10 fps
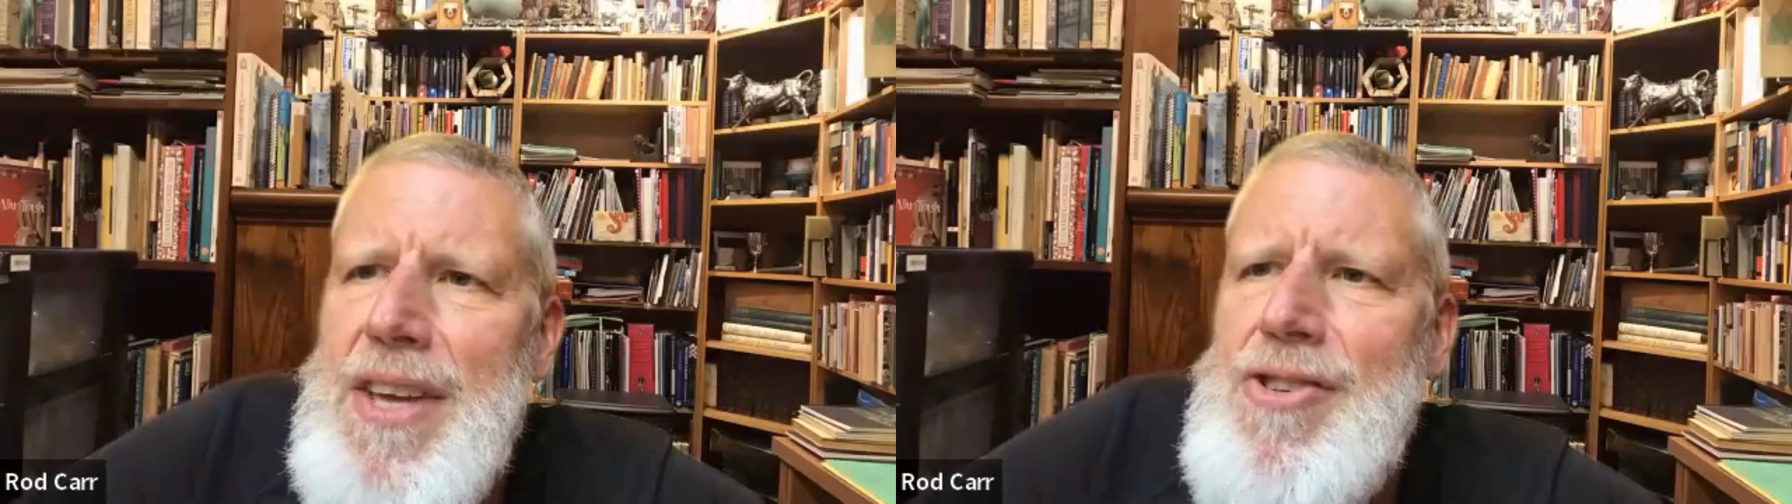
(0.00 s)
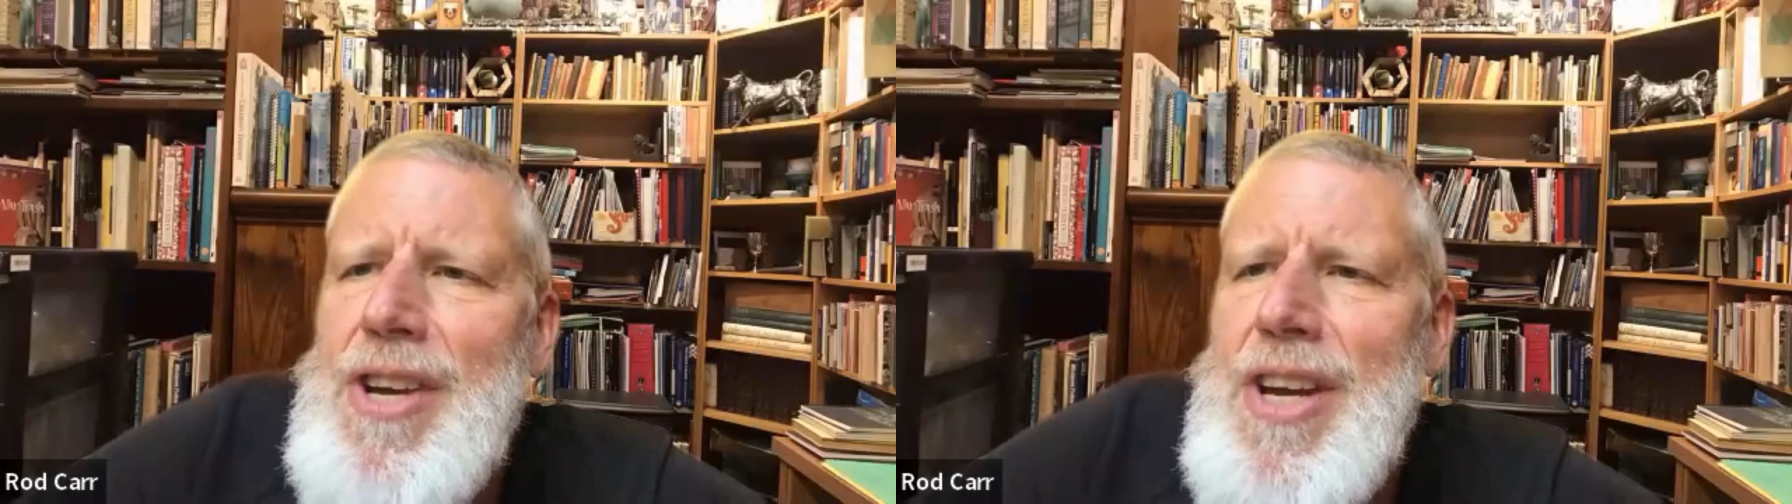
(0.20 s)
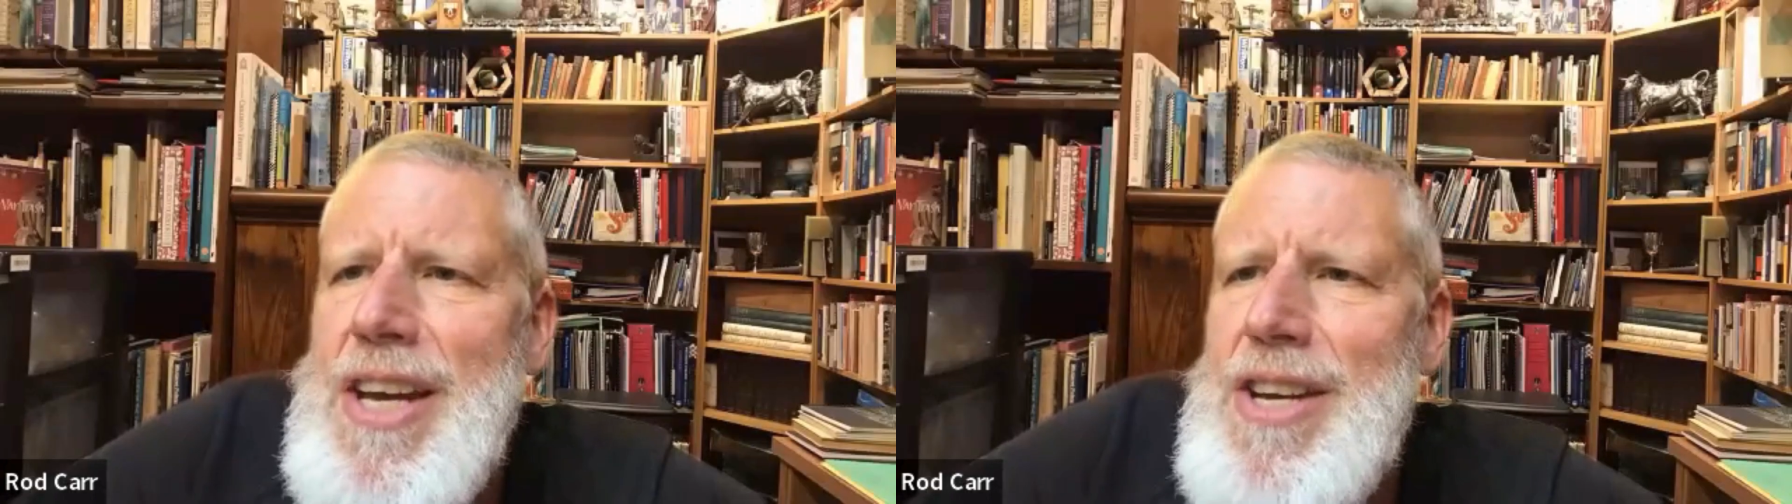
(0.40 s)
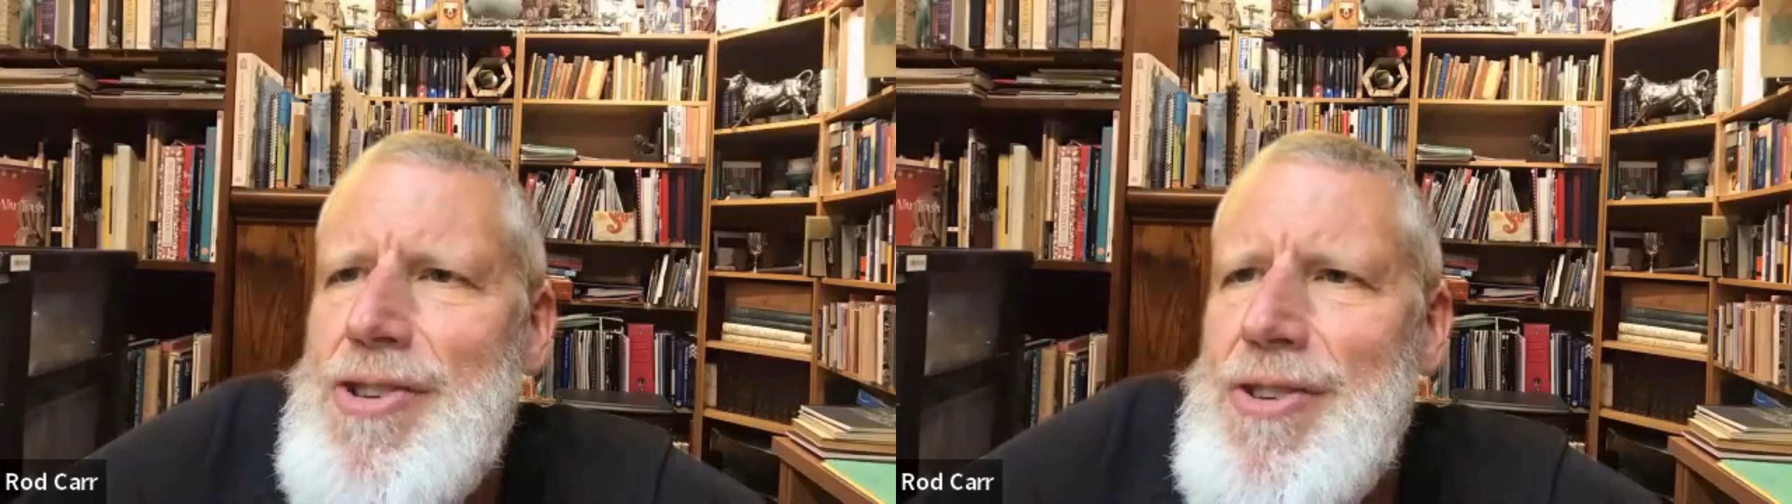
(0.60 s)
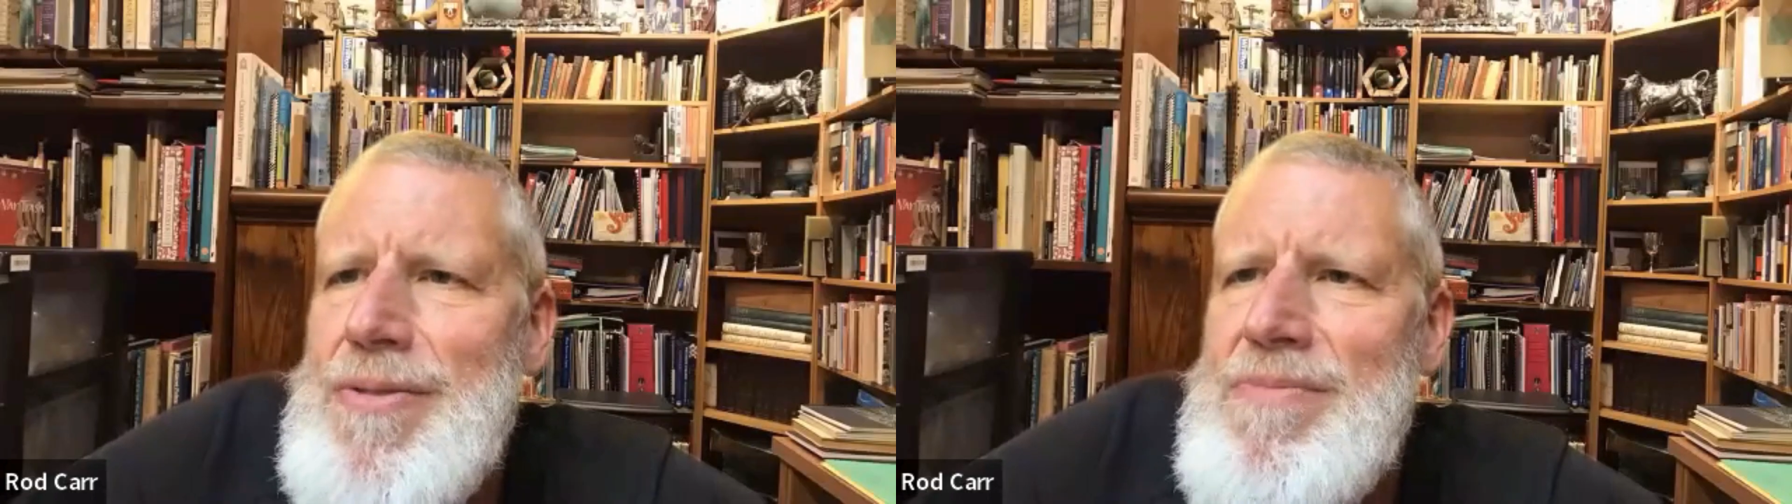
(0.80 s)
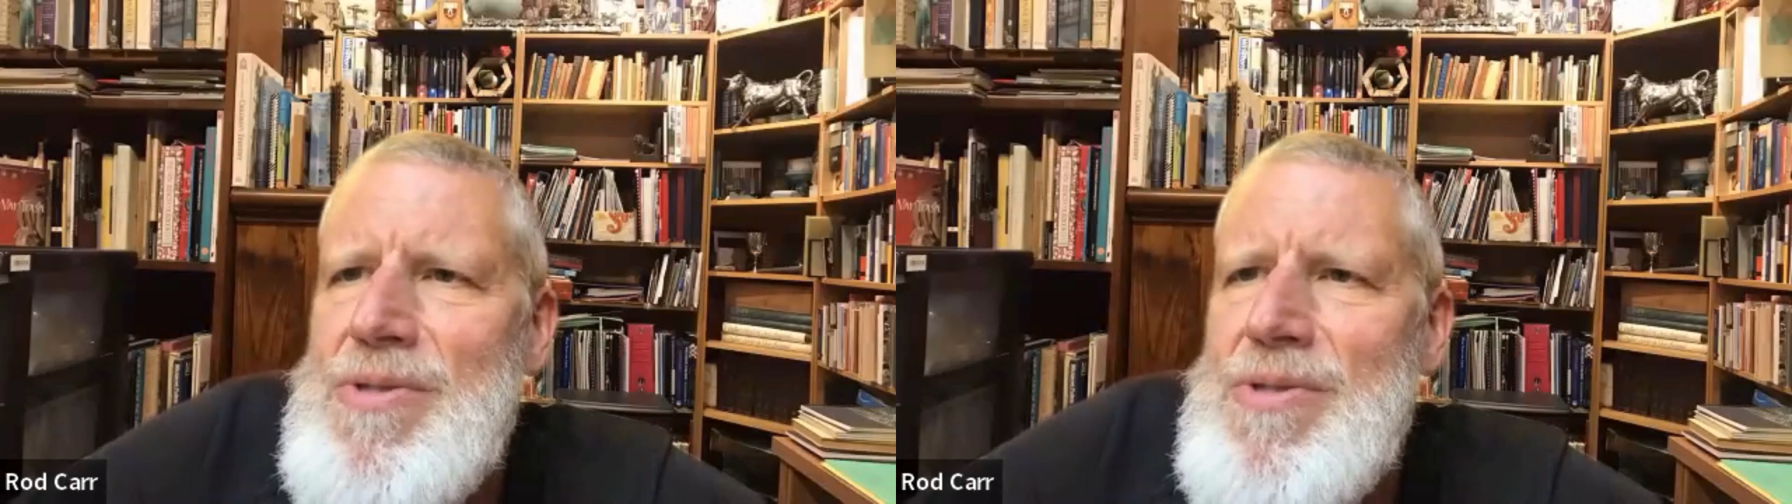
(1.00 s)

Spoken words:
education,